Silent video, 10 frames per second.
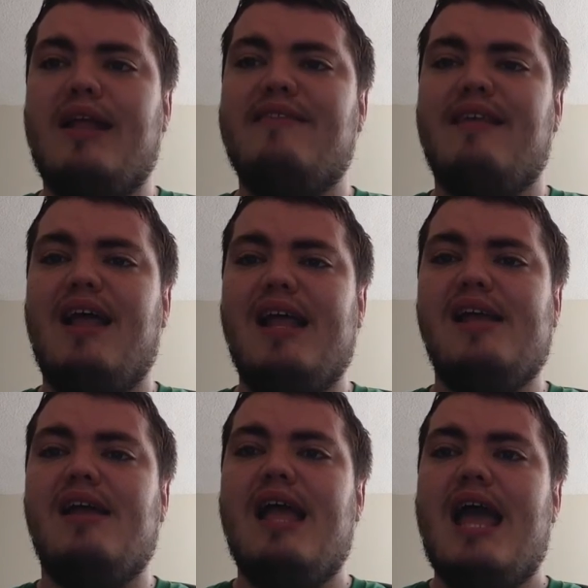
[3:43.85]
It's
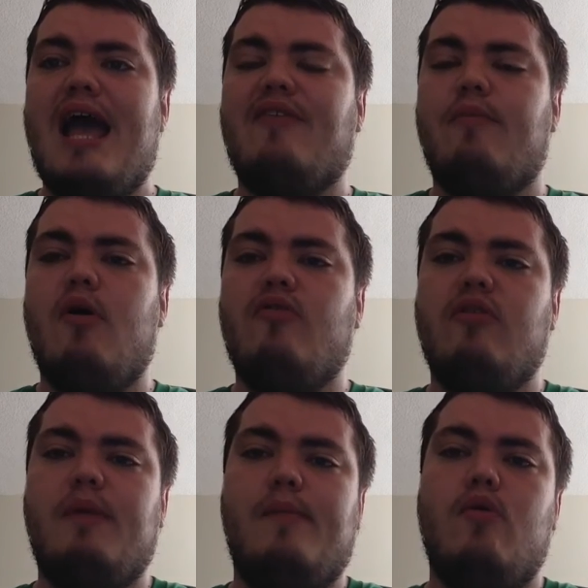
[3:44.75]
like as opposed
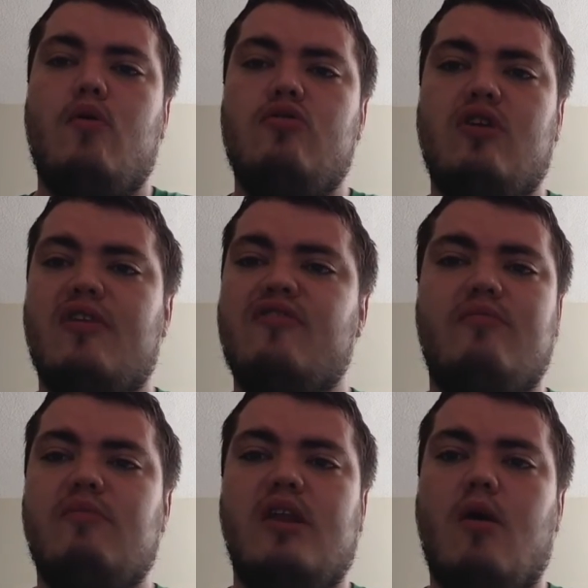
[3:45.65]
to people who
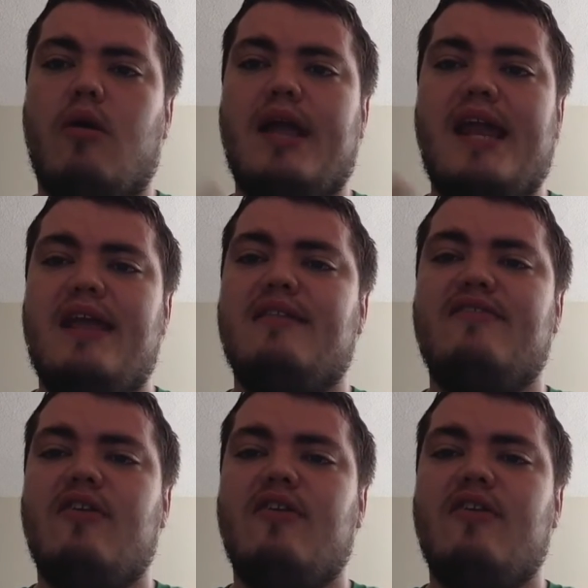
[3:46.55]
just you know are idiots.